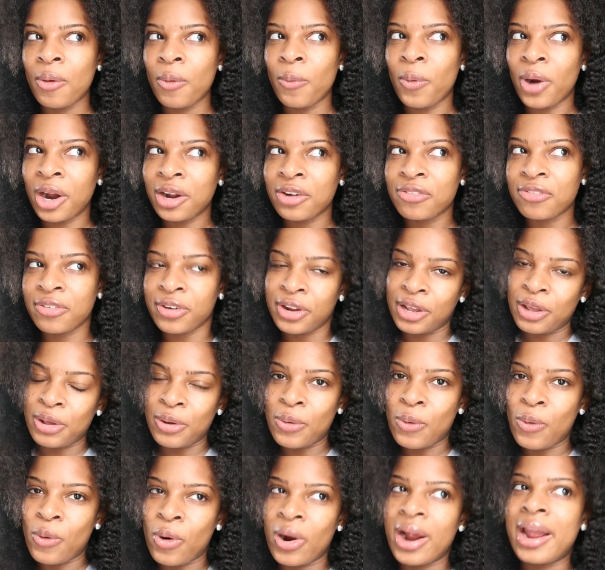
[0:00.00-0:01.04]
work for
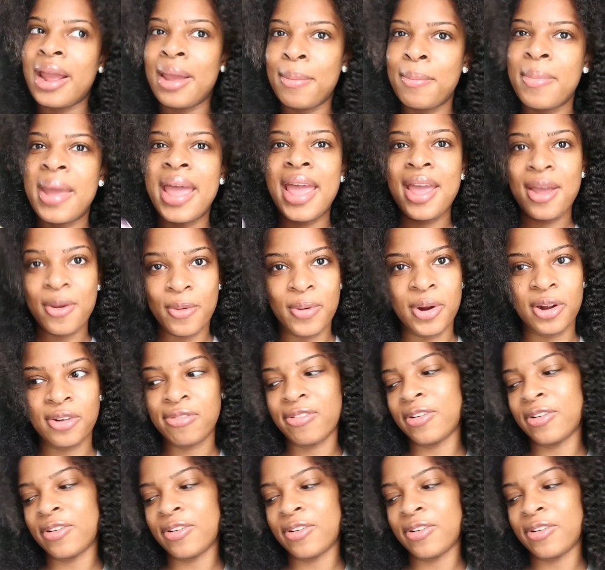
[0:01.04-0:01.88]
you, or it may work